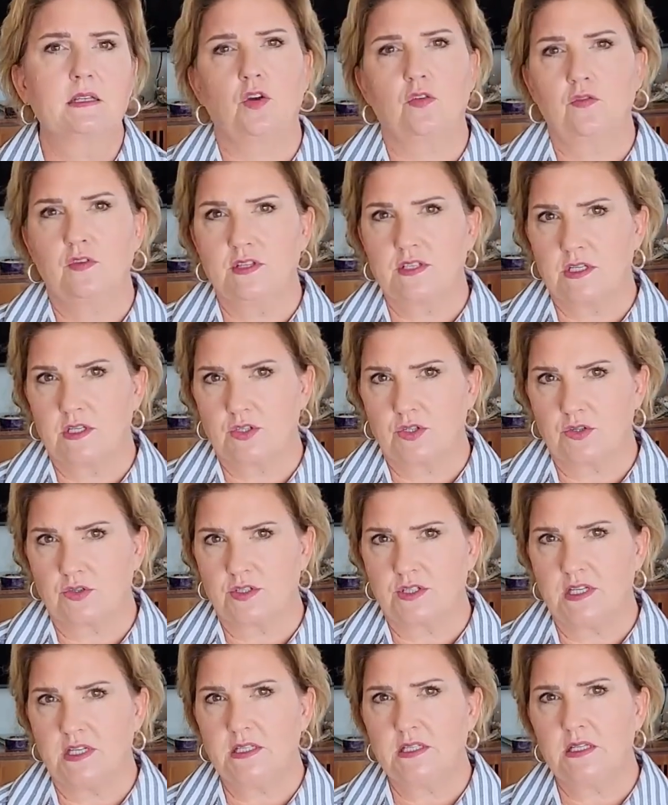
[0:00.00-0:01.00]
Go visit your
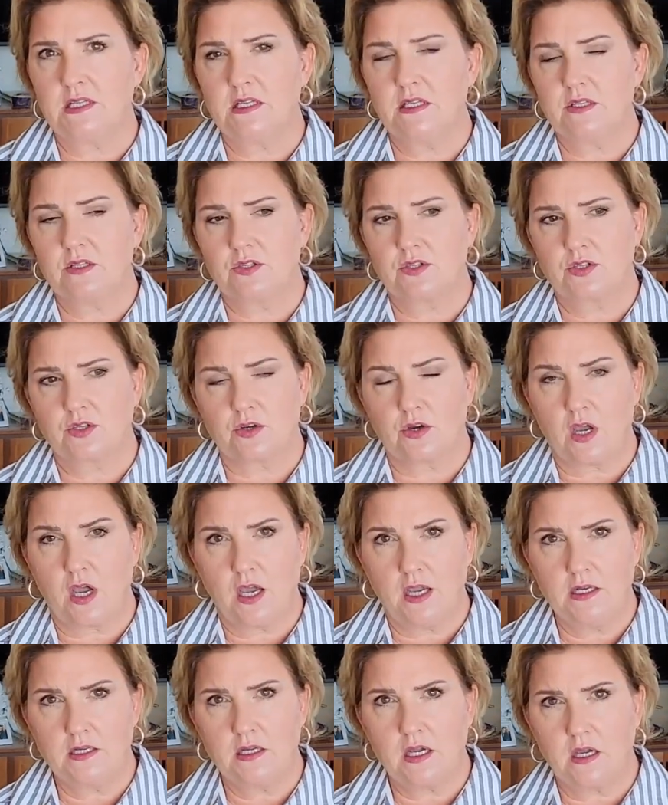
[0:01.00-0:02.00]
dentist, your
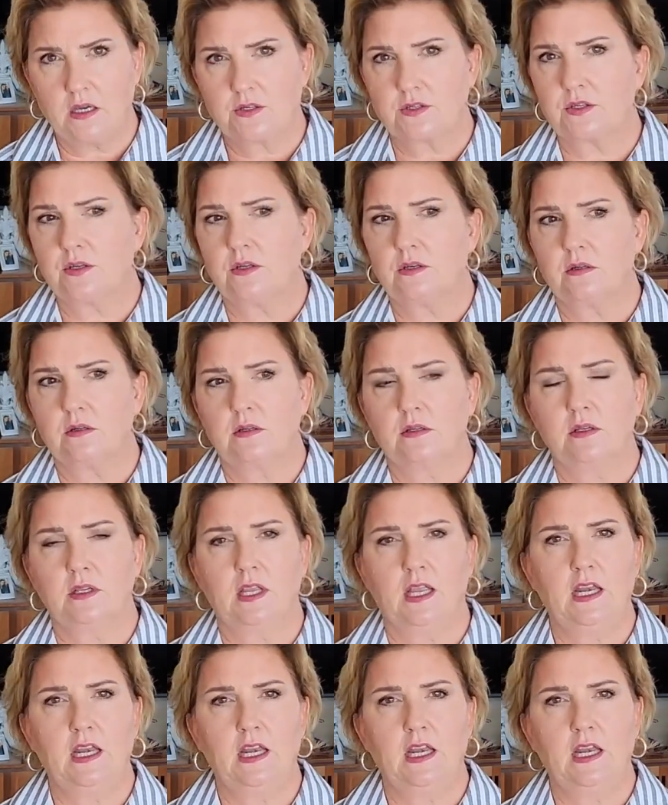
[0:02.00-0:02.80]
eye doctor.